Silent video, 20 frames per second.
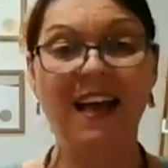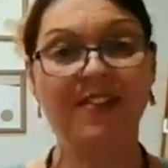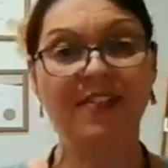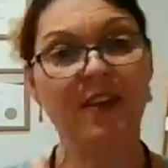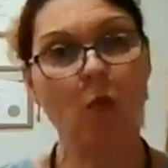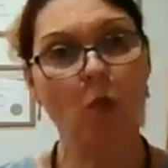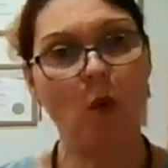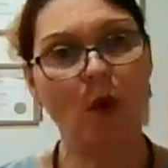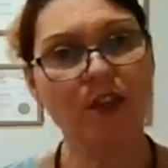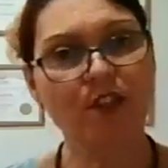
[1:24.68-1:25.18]
And
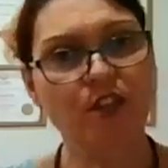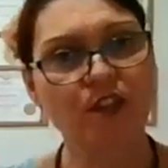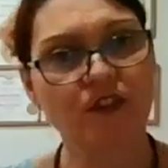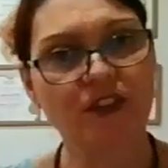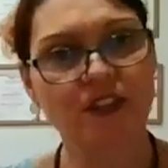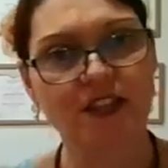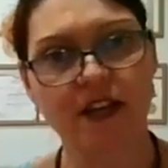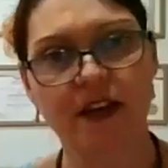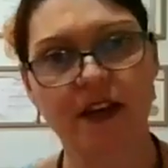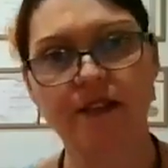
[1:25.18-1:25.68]
then once
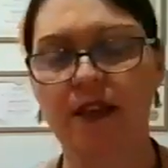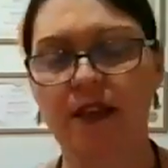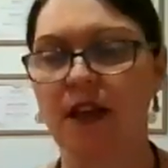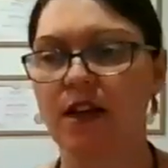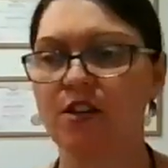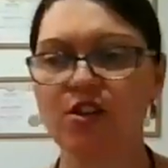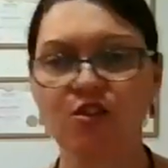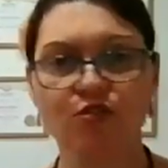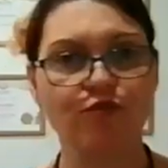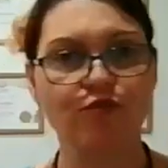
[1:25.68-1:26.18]
you've done
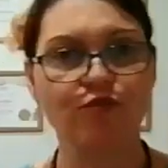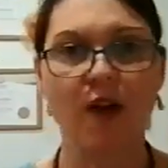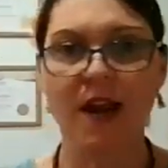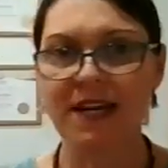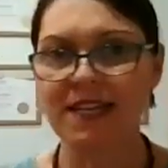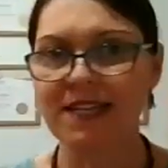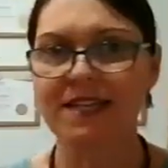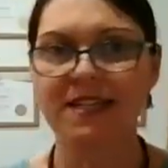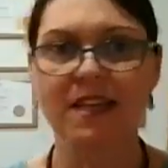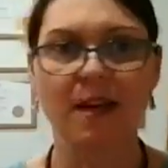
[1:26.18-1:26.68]
that, just
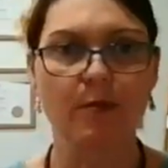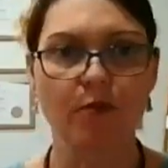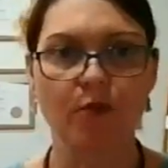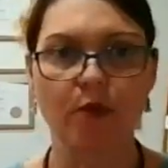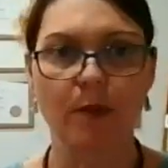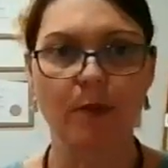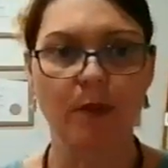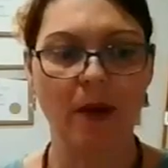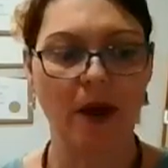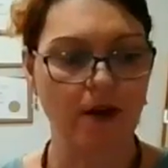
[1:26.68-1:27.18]
write a
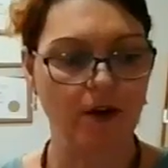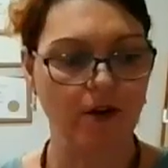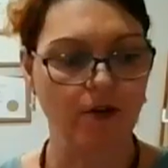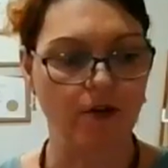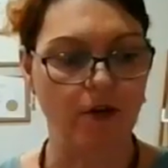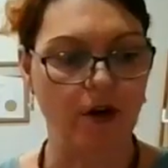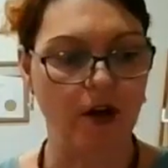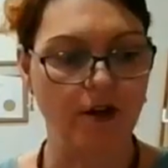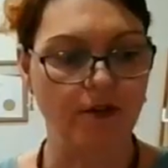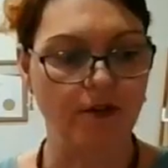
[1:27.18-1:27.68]
summary
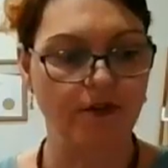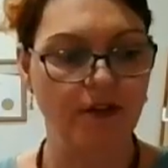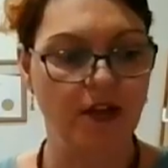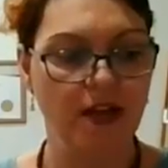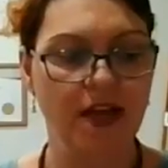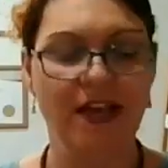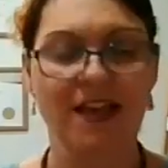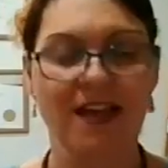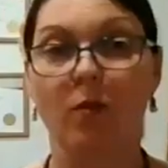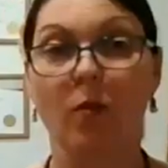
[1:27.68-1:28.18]
paragraph,
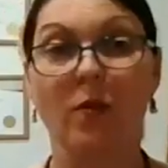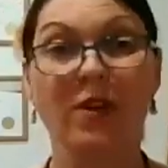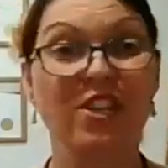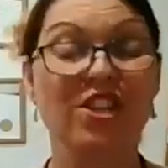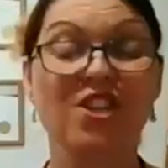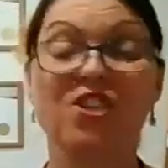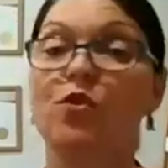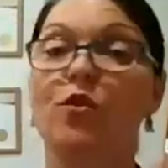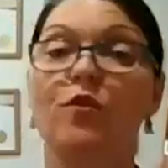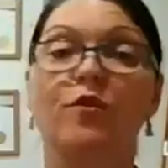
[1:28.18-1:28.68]

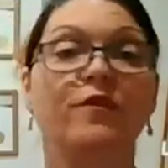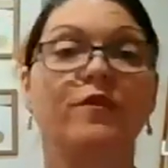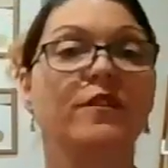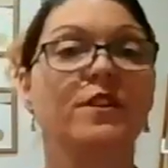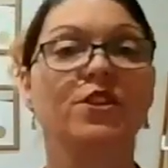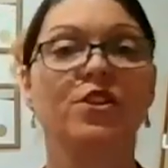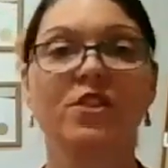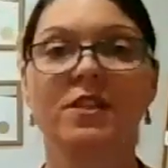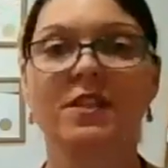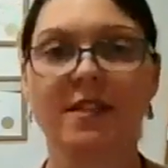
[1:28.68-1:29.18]
which is your
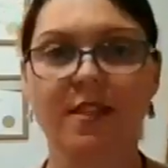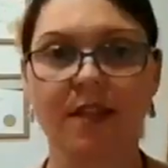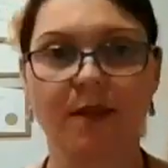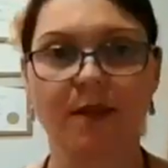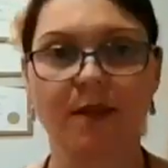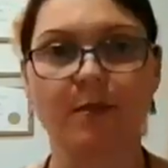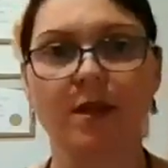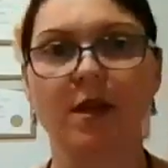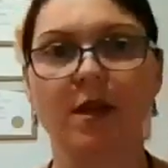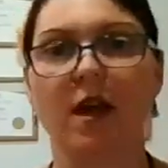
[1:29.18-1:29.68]
vision
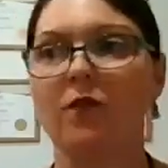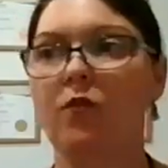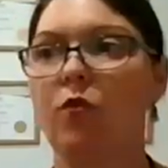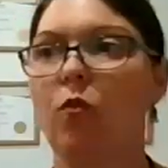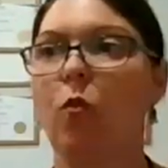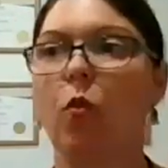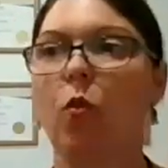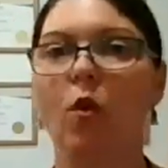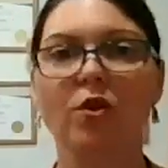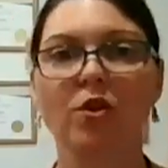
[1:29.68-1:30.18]
statement of
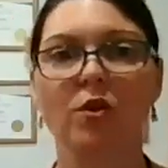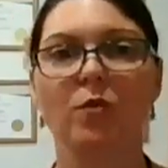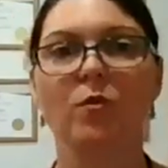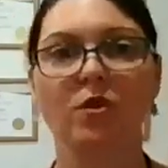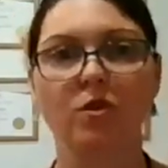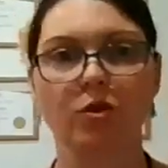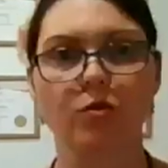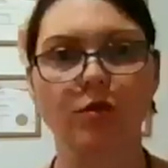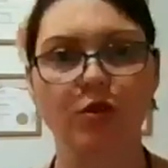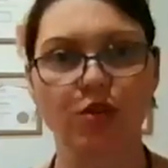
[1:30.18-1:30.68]
what you
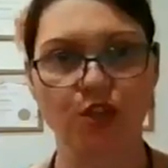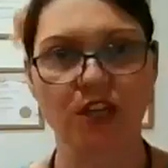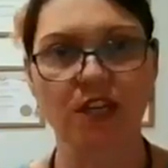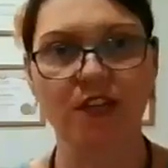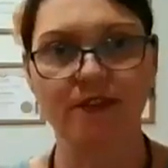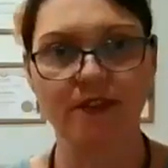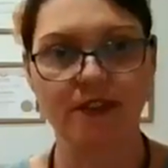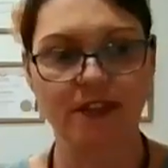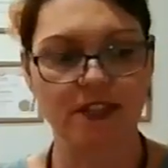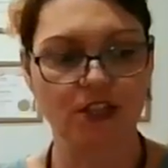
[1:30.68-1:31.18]
want to
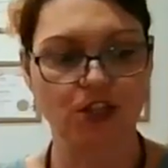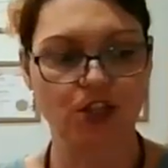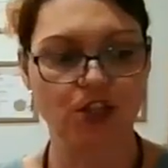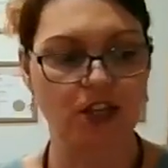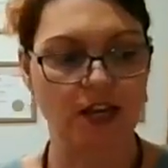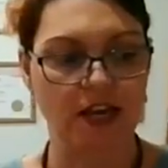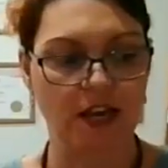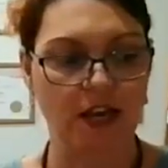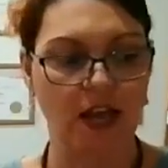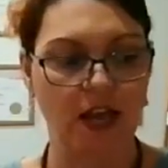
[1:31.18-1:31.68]
achieve in this
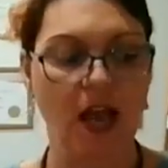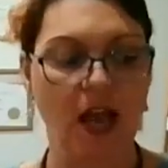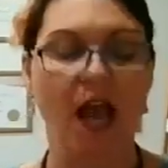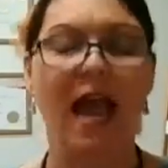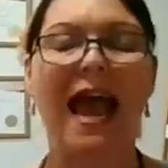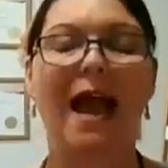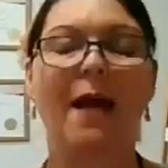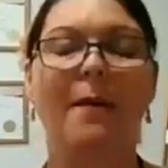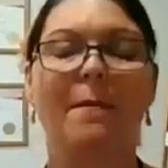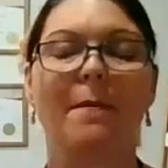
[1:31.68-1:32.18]
year.
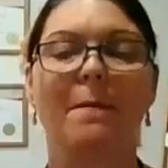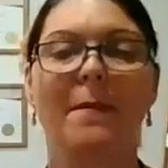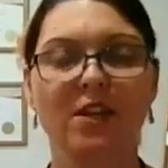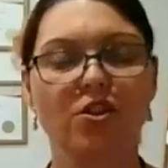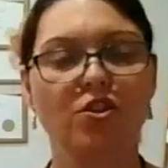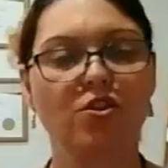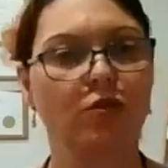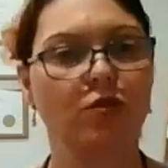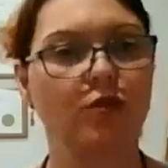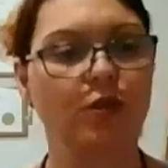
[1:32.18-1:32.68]
And
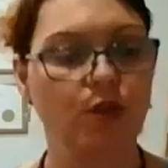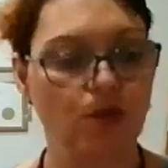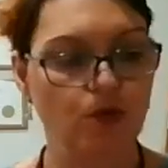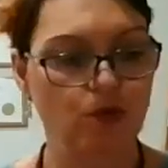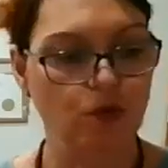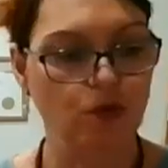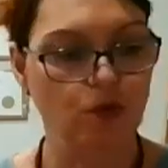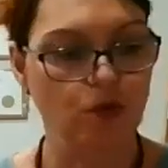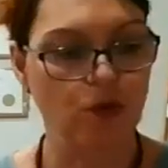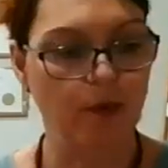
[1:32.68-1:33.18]
make sure that you
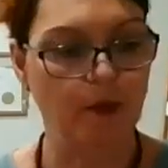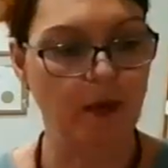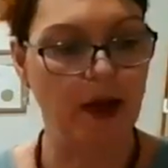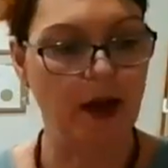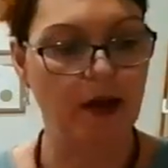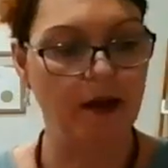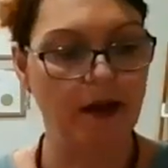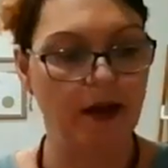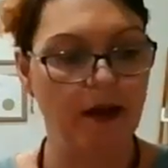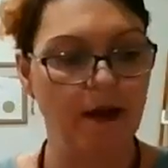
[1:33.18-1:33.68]
talk
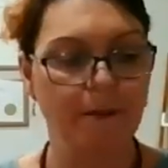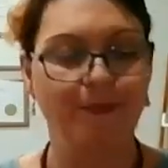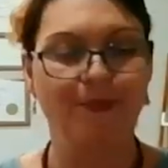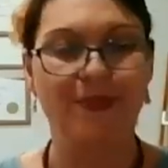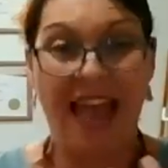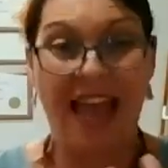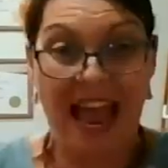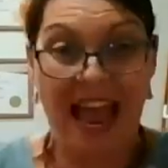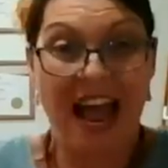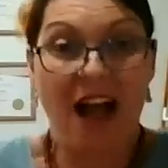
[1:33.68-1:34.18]
about
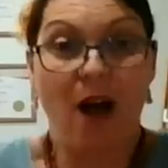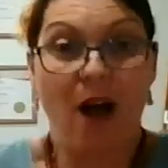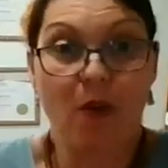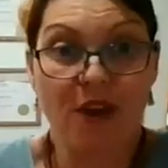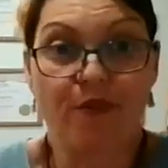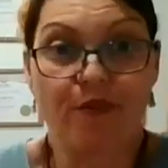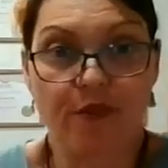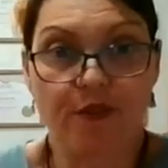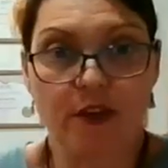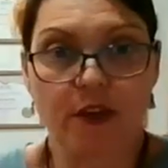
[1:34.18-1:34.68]
how
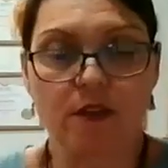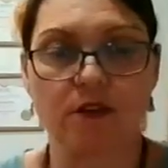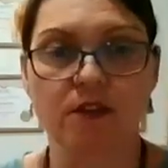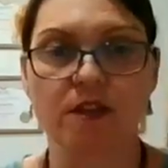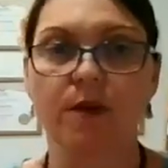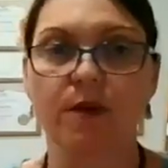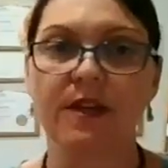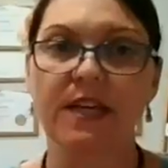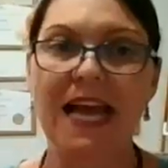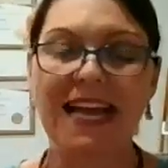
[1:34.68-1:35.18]
it
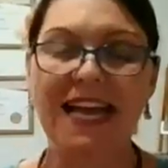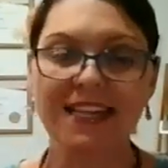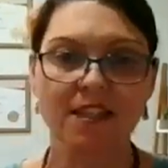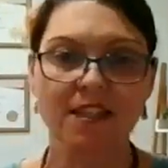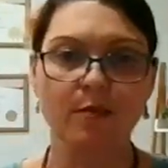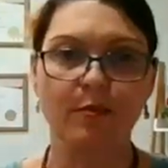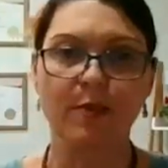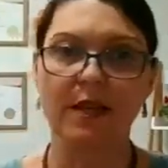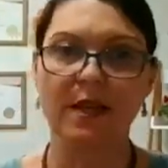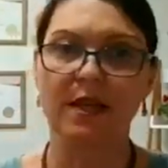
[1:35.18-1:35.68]
feels. So it has
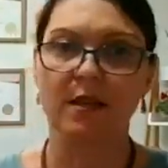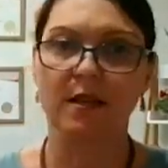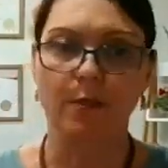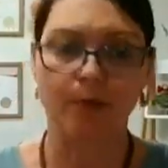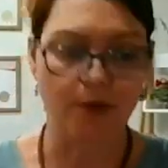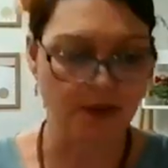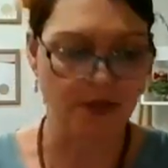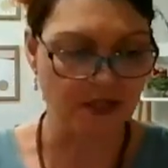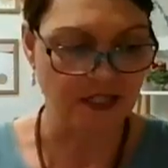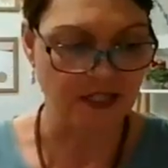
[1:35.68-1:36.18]
to be in the
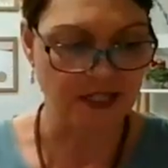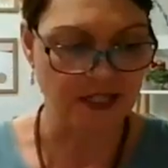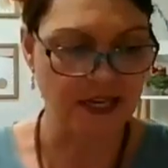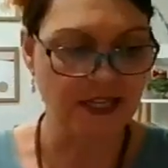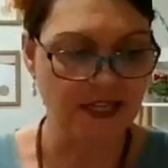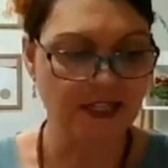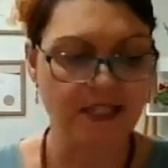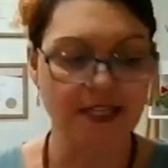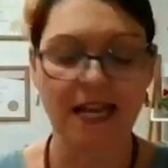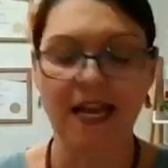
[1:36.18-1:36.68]
present
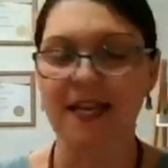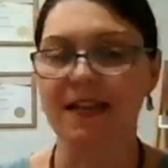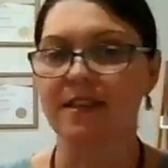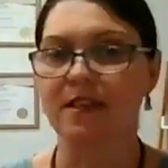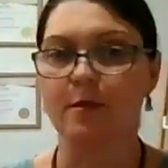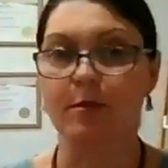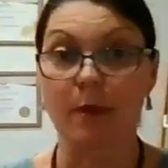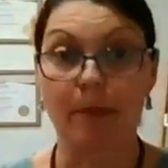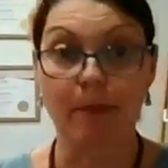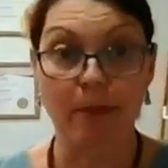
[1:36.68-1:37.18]
tense. It has
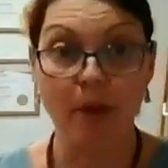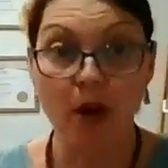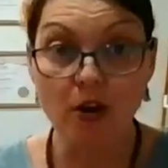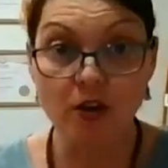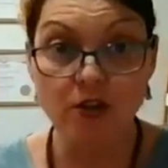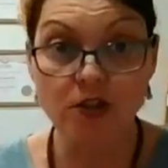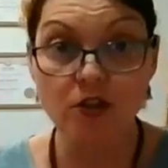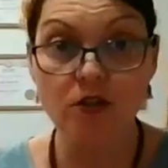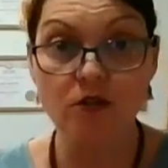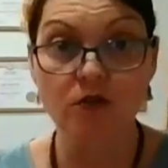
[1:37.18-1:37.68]
to be
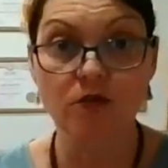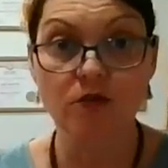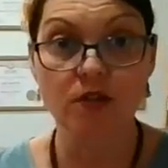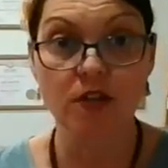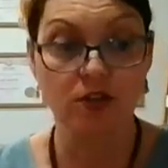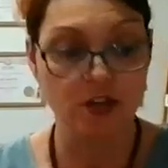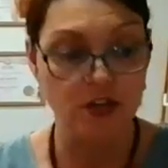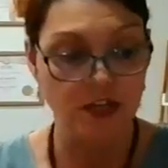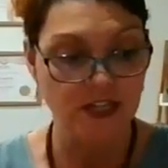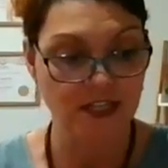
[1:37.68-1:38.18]
personal. So
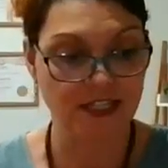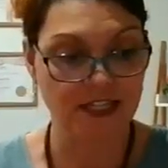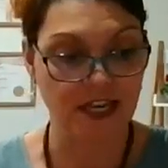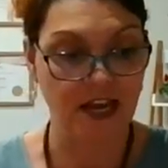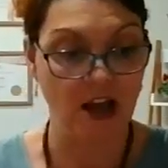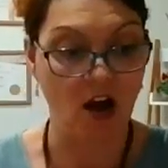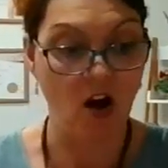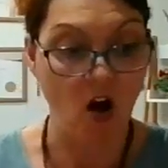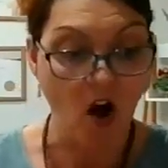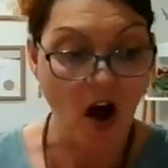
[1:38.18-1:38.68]
you're going to
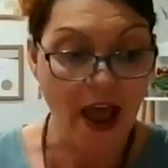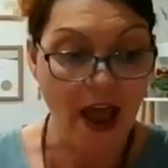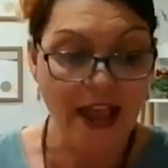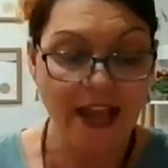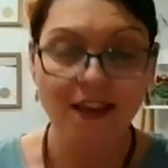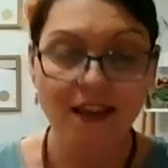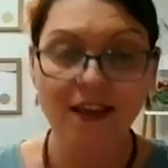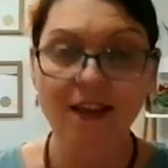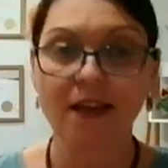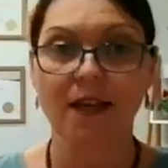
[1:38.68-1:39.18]
say I,
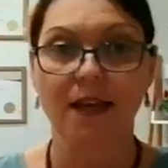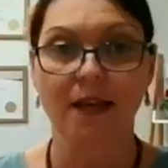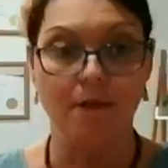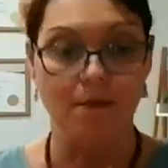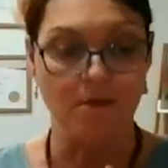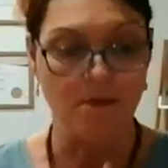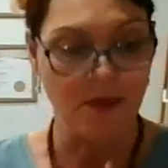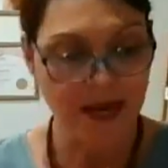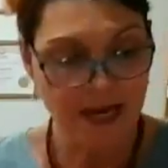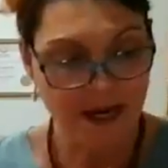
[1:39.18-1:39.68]

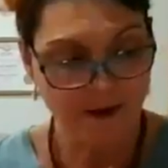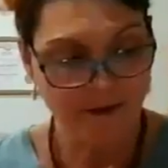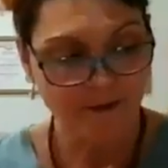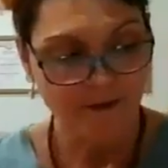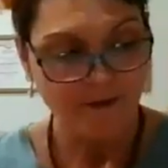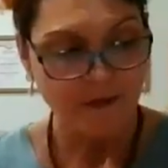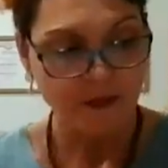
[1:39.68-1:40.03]
me.